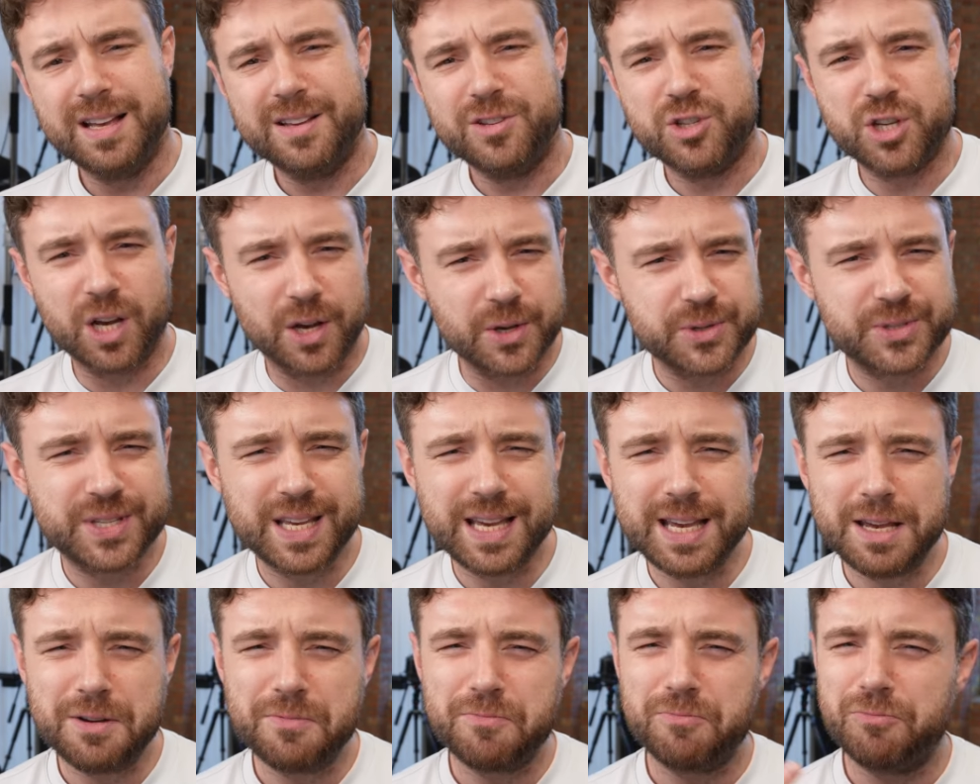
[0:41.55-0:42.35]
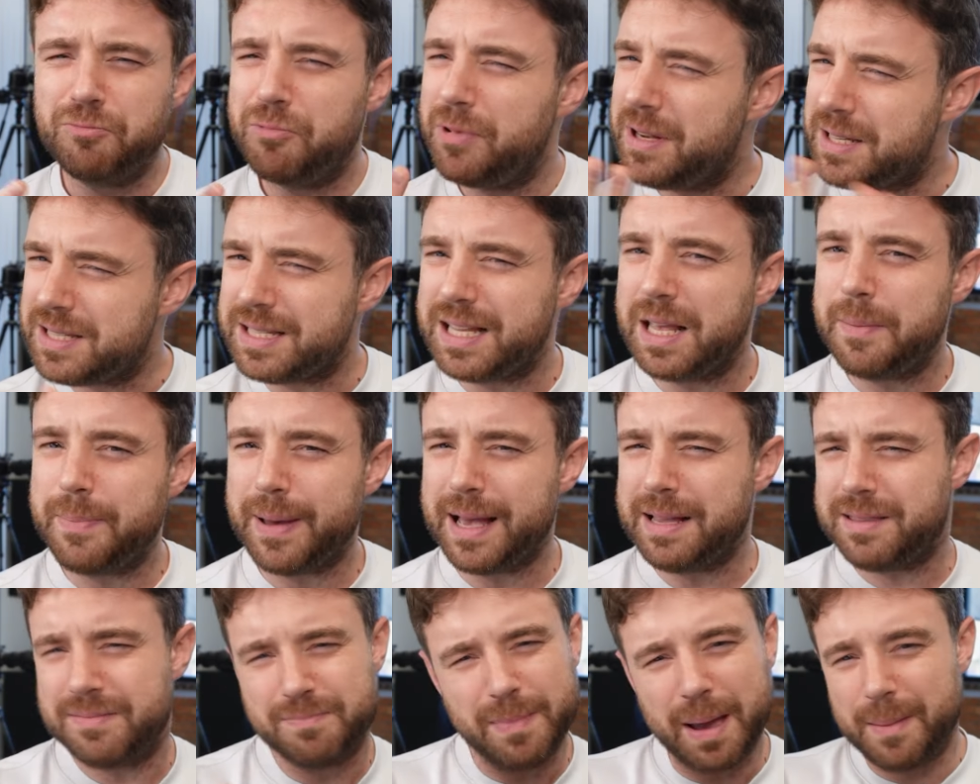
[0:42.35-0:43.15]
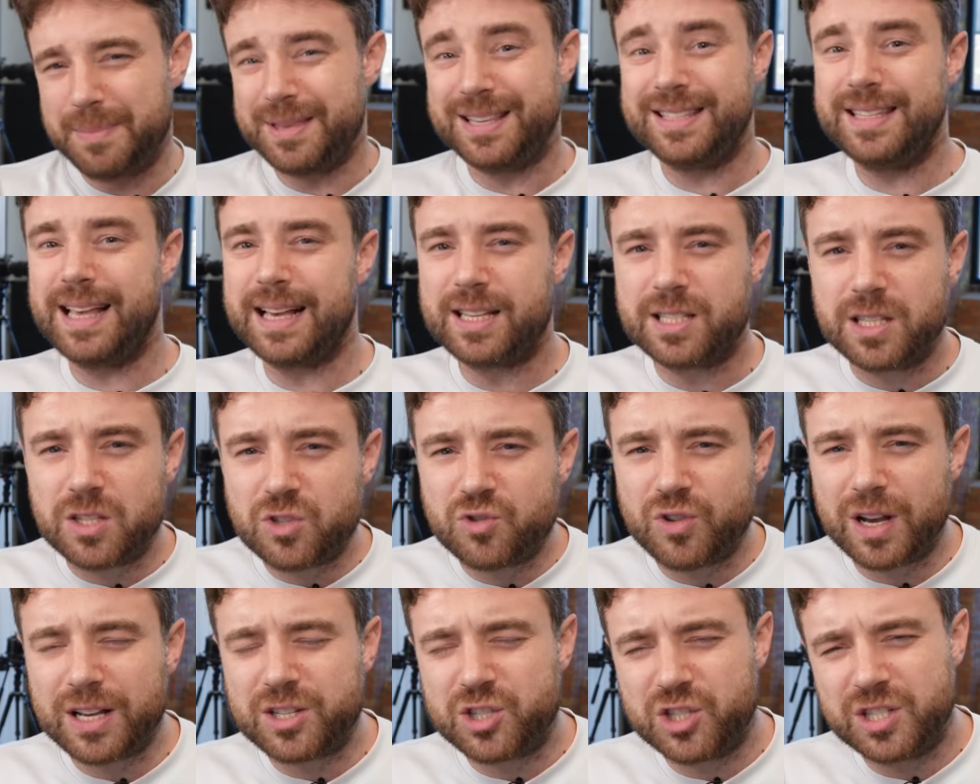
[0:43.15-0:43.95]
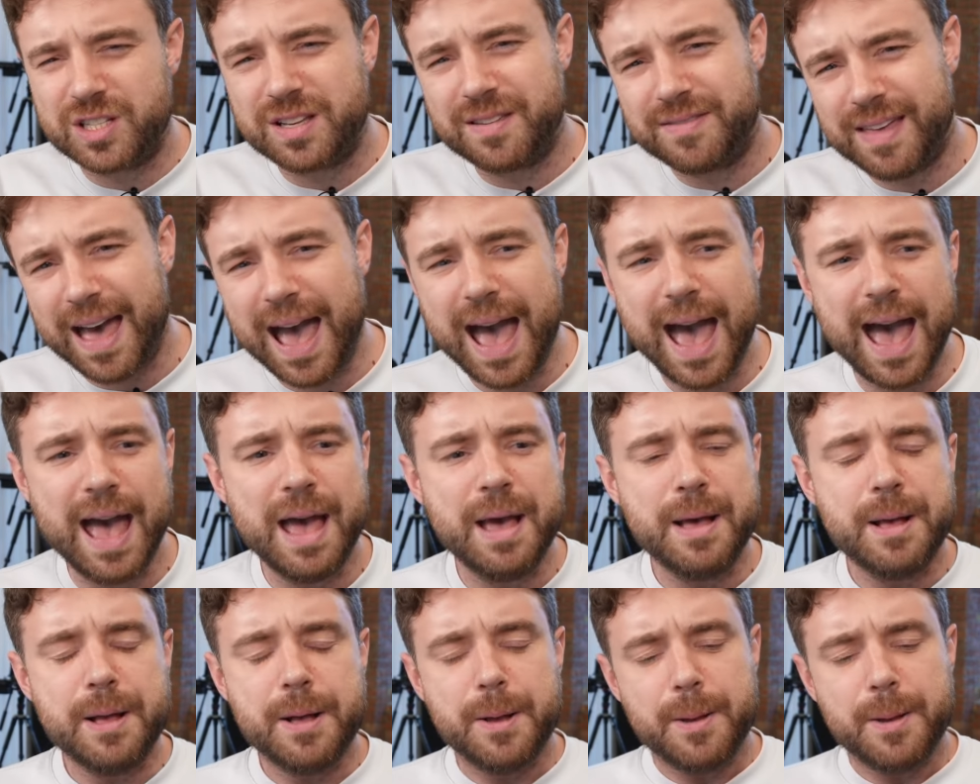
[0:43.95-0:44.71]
Chelsea, recently bid, maybe there's an exit strategy there.